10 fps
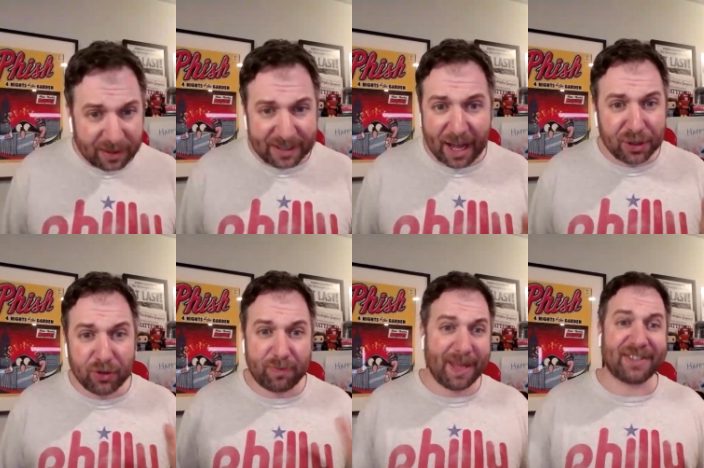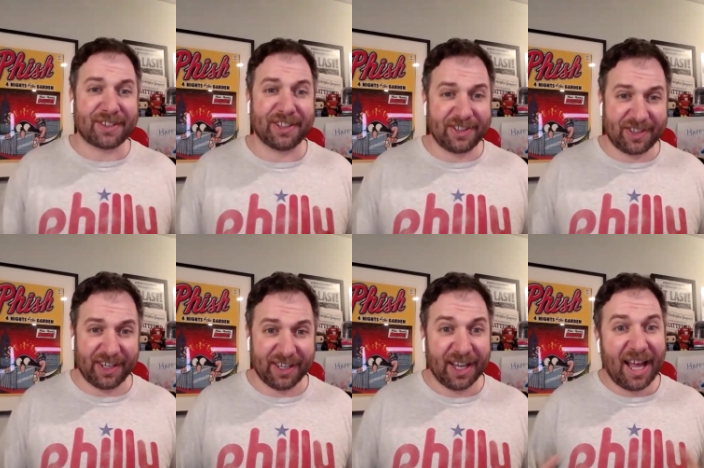now you've basically
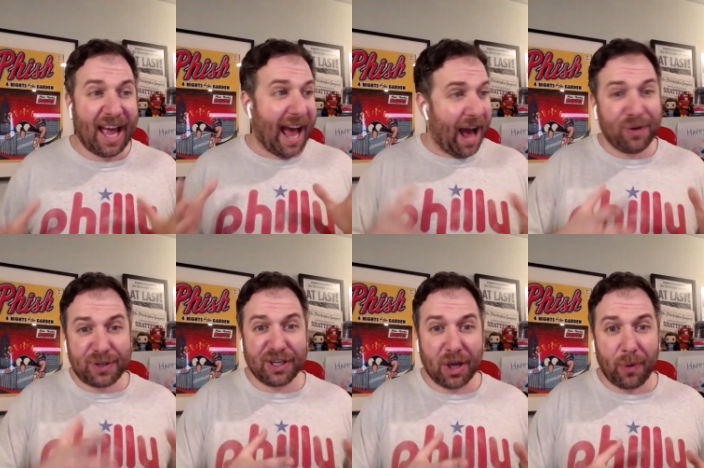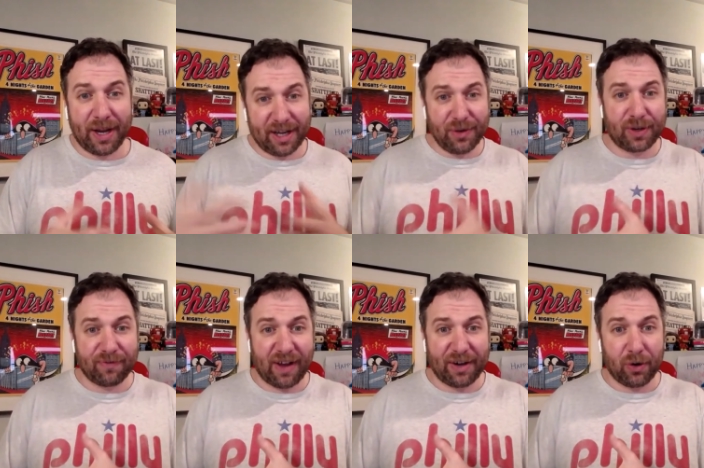seen how you can go in and you
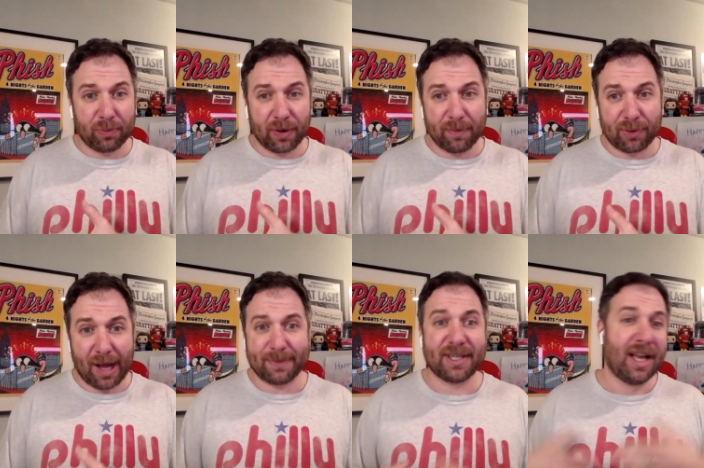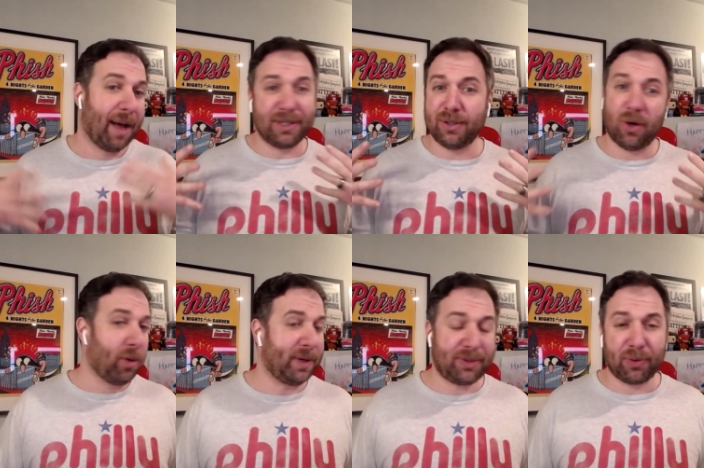can find home run props. I'm going to do a
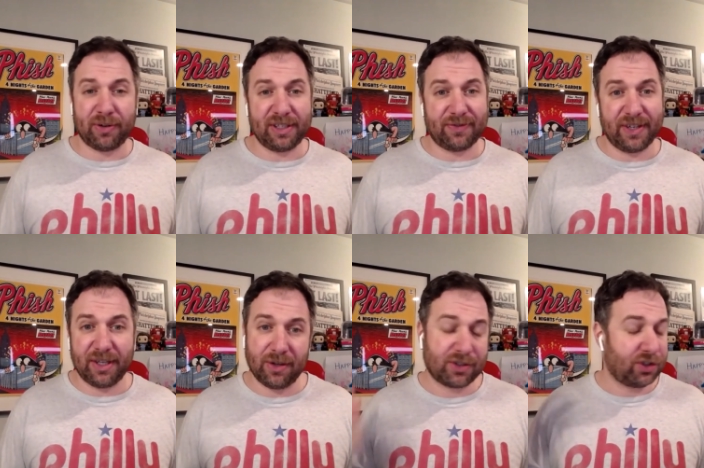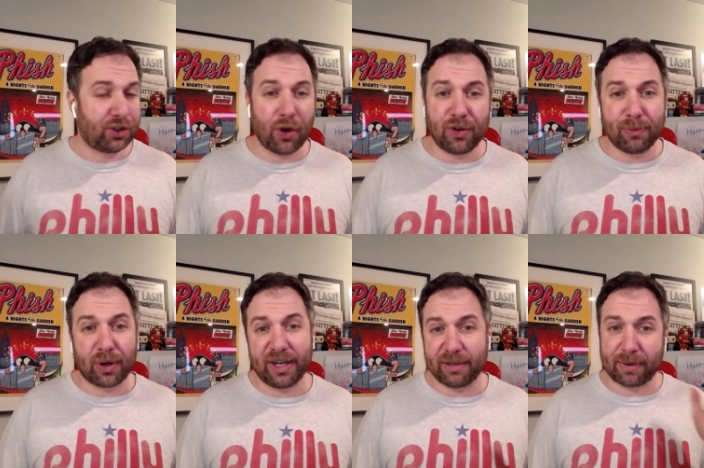whole bunch more of these videos, show you
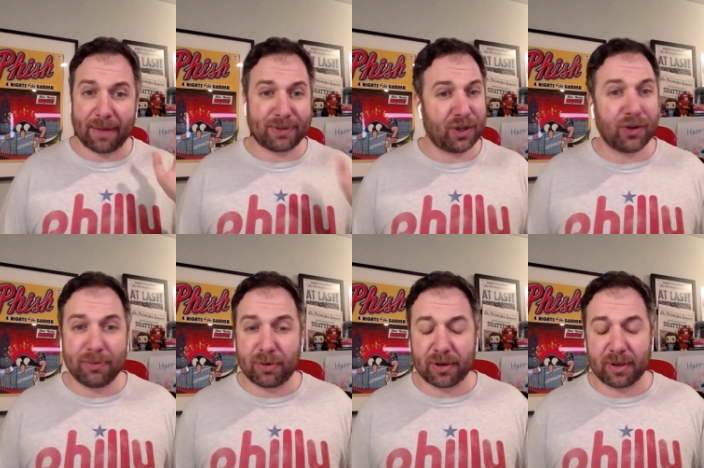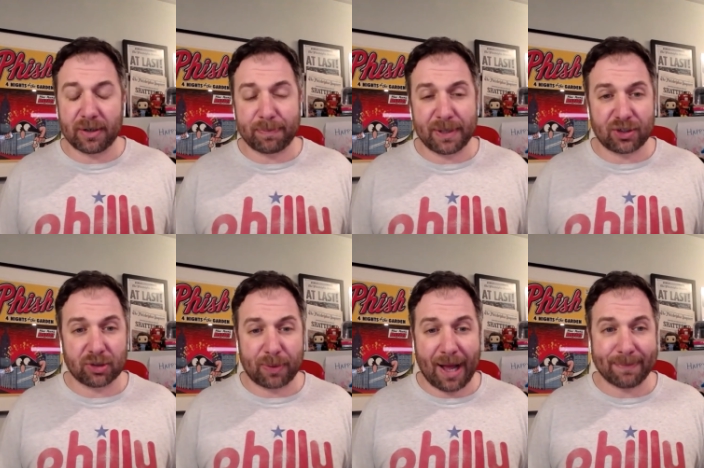more hitting props, show you more
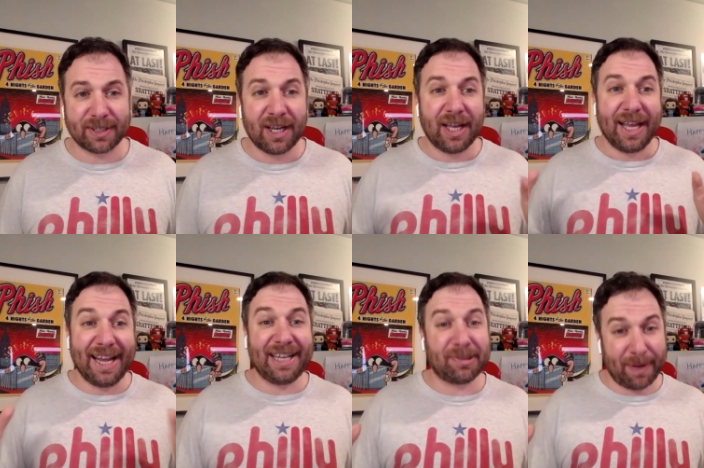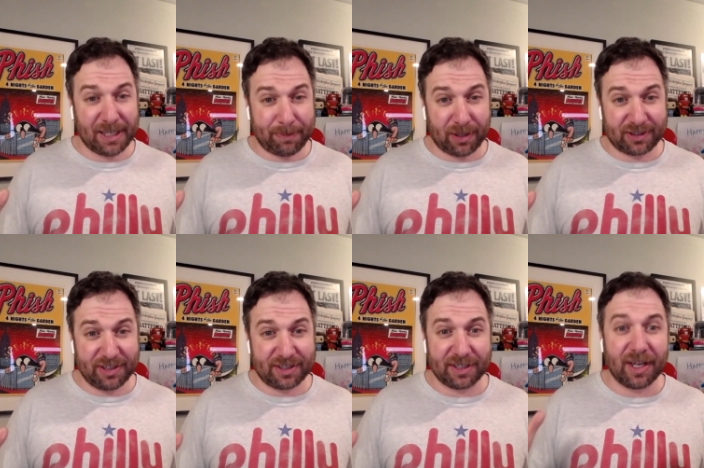pitchers props. It is baseball
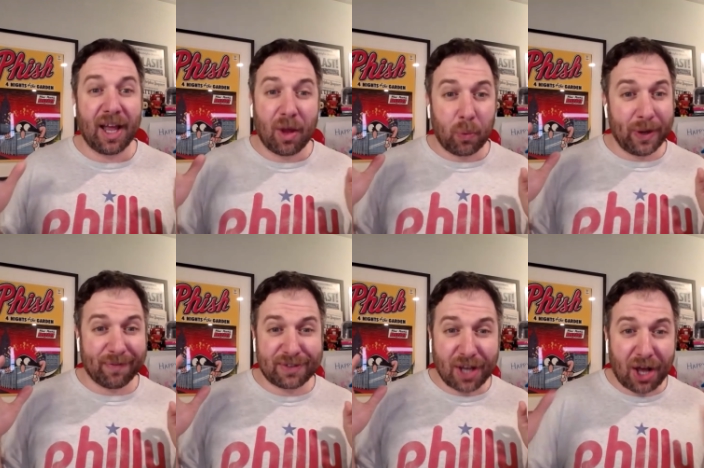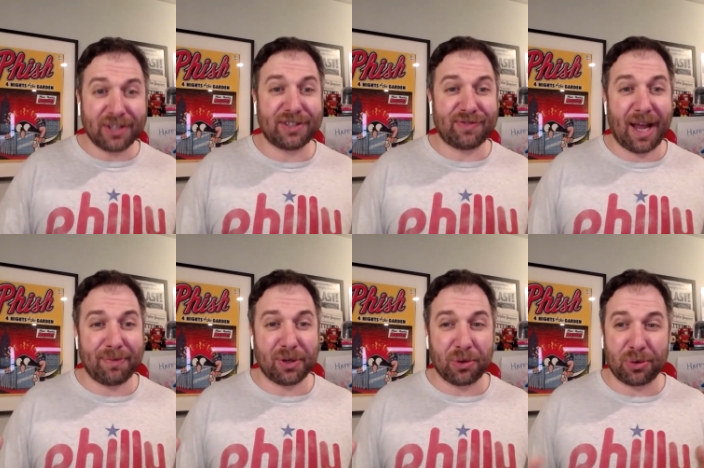season. We have tons of
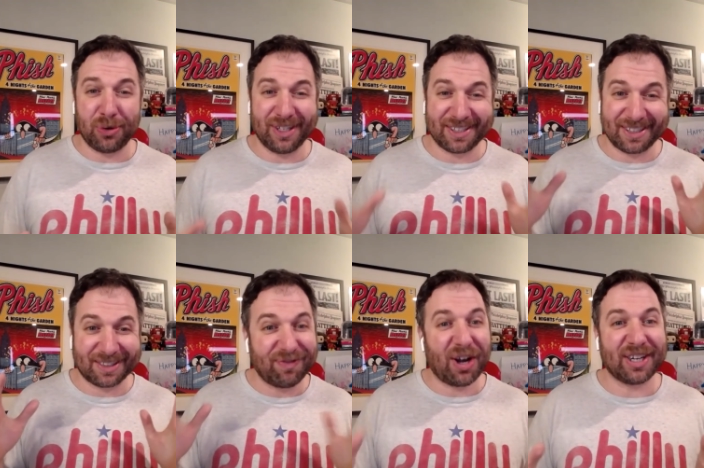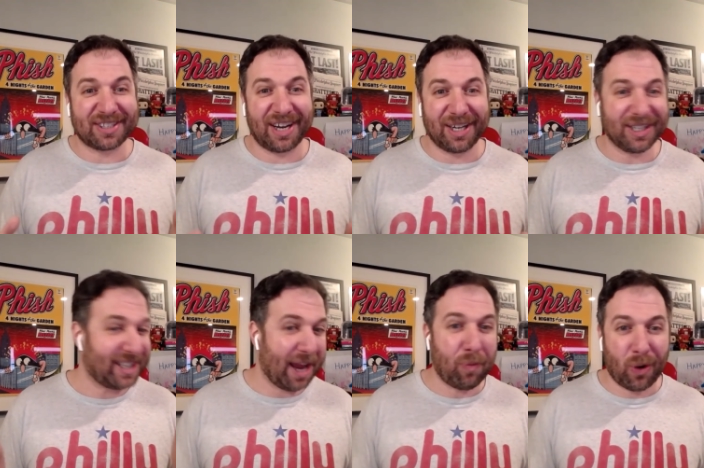time to go through this. It's very exciting.
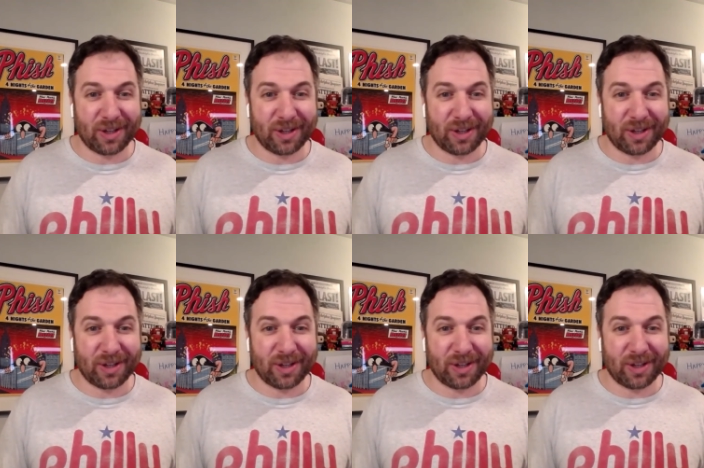Game